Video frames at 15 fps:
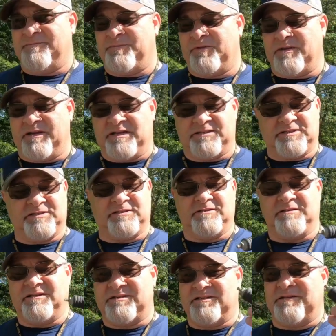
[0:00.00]
And this
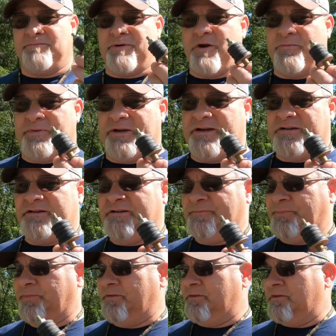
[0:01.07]
is the boat plug.
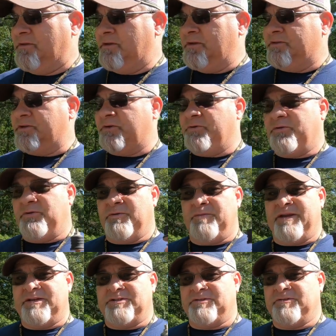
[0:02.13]
So you
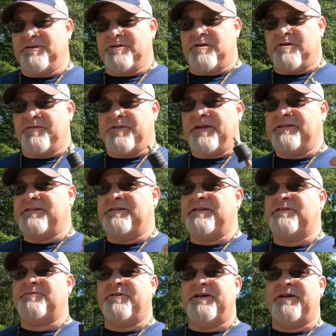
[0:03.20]
make sure at all things that
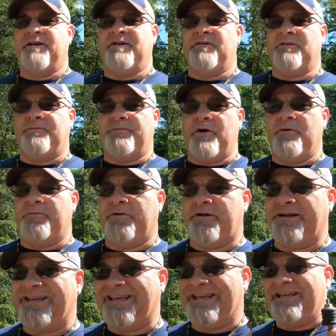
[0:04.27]
this right here, the boat
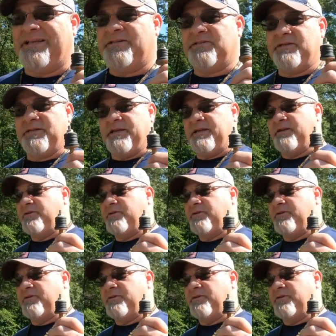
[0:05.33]
plug, is in your